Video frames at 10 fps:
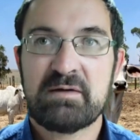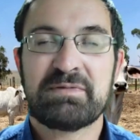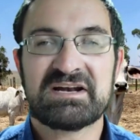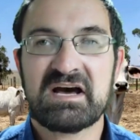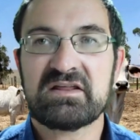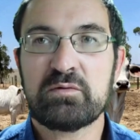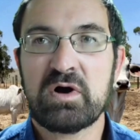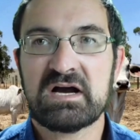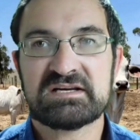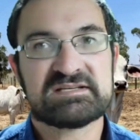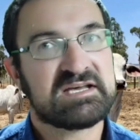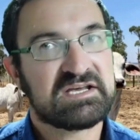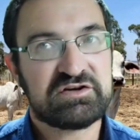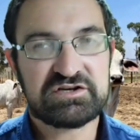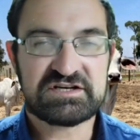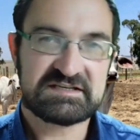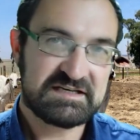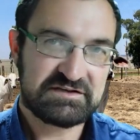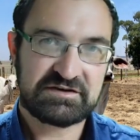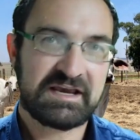But otherwise, you just
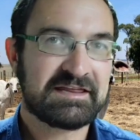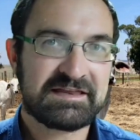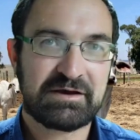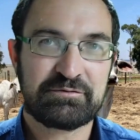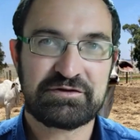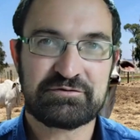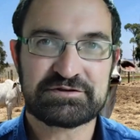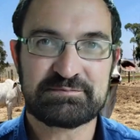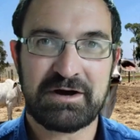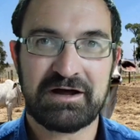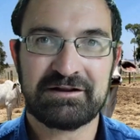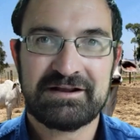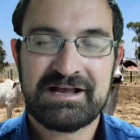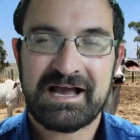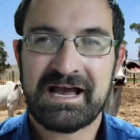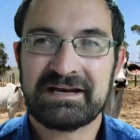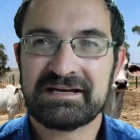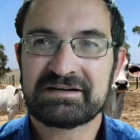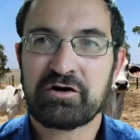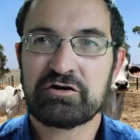need to get there with your smile, and
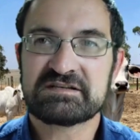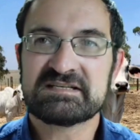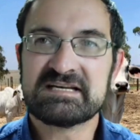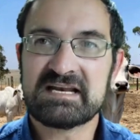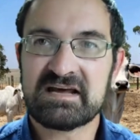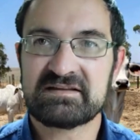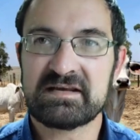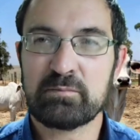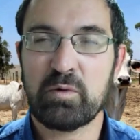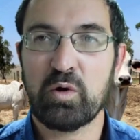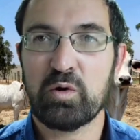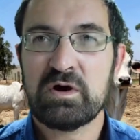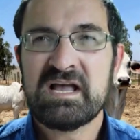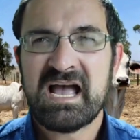it costs nothing more.